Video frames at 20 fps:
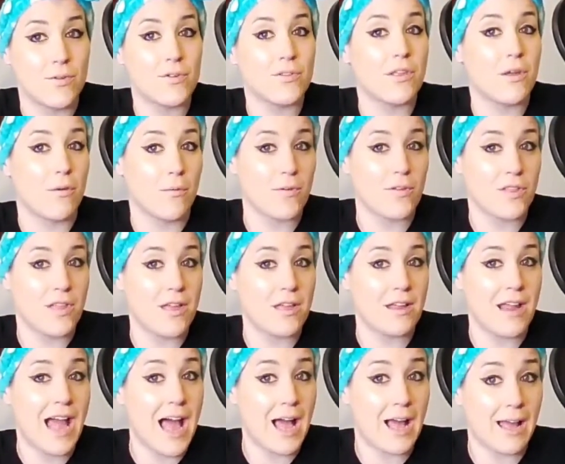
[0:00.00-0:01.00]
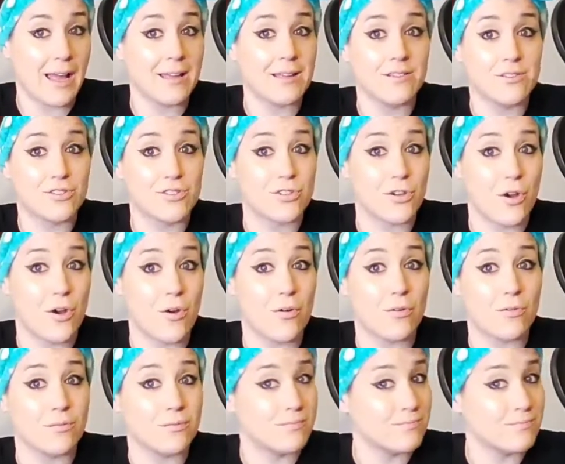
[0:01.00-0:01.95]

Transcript: They're high, so